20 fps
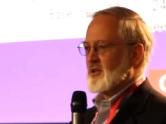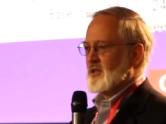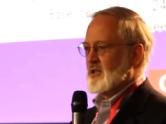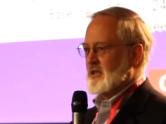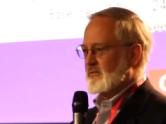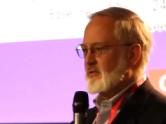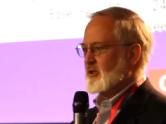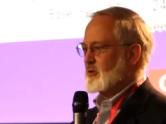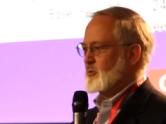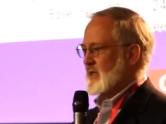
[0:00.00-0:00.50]

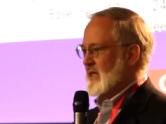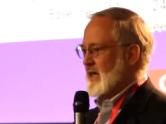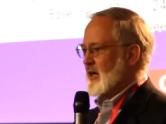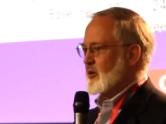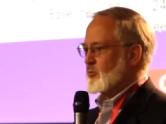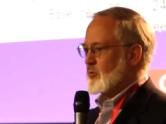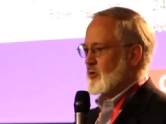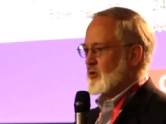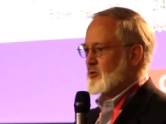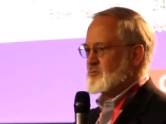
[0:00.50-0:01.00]
Living
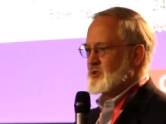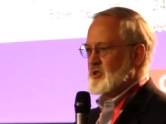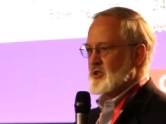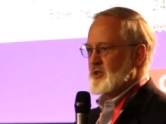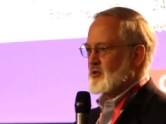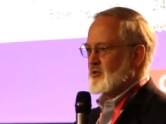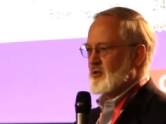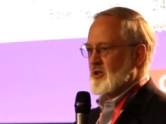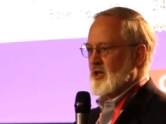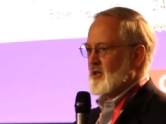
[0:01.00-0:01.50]
without worms
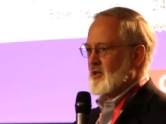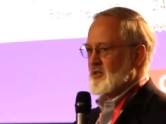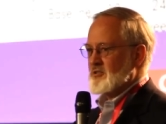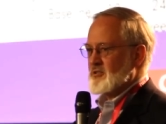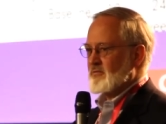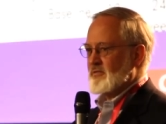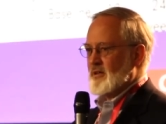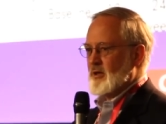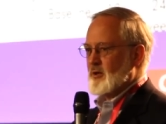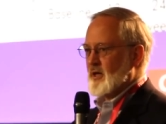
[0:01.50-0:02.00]
in your gut
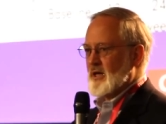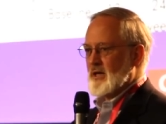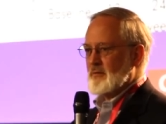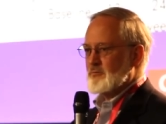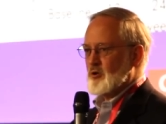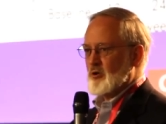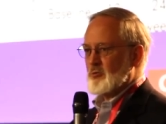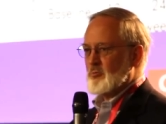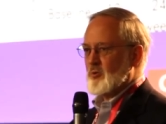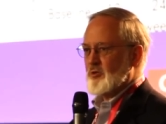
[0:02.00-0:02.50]
is a very
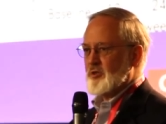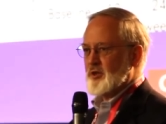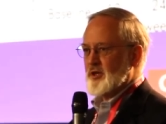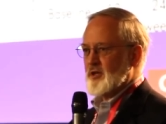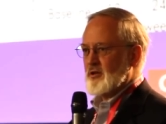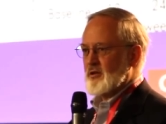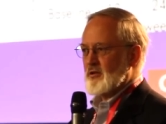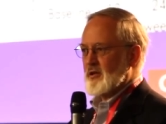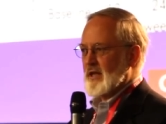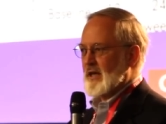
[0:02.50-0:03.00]
abnormal
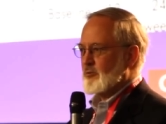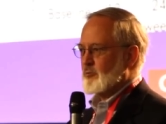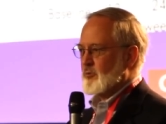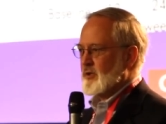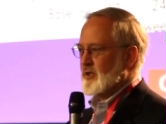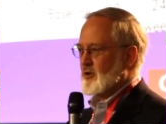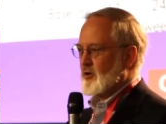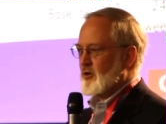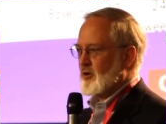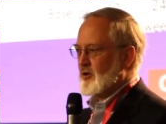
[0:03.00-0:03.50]
thing that
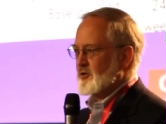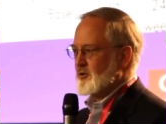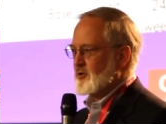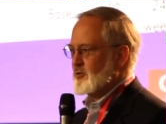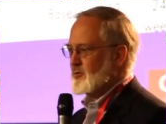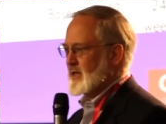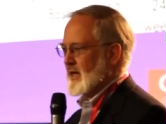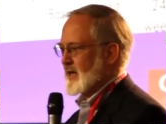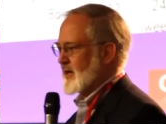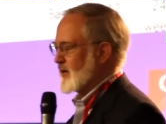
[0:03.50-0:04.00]
we all do